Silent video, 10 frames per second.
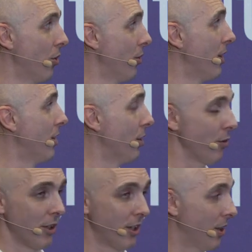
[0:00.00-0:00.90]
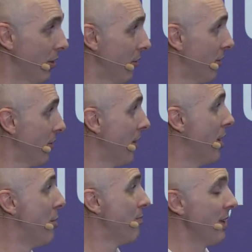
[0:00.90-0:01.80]
only covering costs.
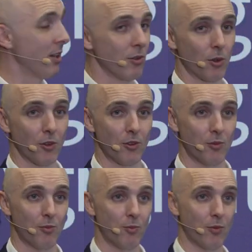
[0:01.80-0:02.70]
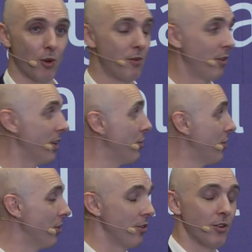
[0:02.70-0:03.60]
And of course, for a
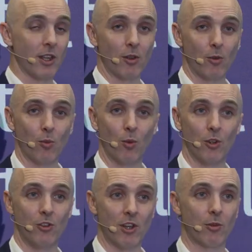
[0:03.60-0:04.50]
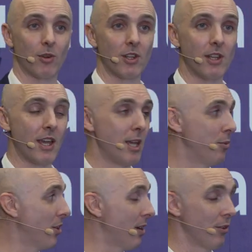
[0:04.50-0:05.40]
foundation, they would generally
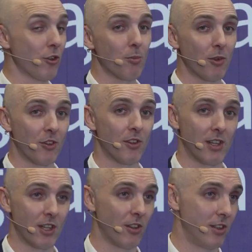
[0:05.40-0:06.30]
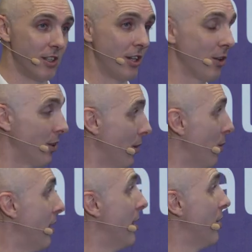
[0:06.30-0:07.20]
aim to have a surplus at the end of the year, and they
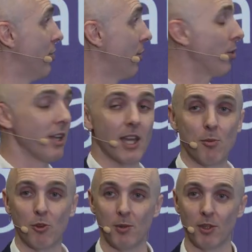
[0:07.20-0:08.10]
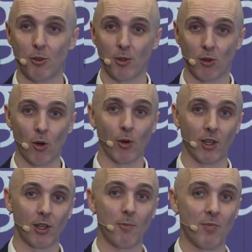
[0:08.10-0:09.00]
would generally aim to be to be
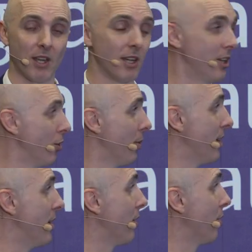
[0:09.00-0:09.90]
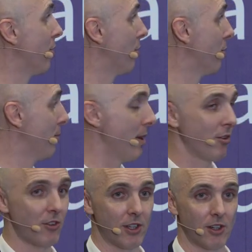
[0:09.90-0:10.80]
growing uh, year by year to, be able
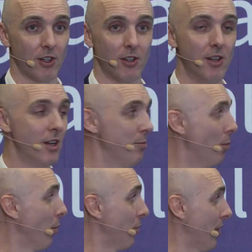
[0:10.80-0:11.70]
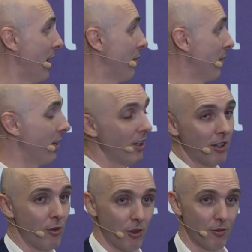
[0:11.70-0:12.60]
to take on more staff, and
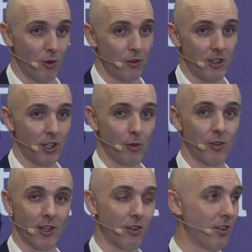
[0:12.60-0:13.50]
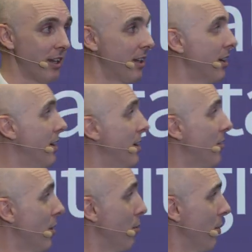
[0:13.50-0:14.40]
including for dealing with things like Cyber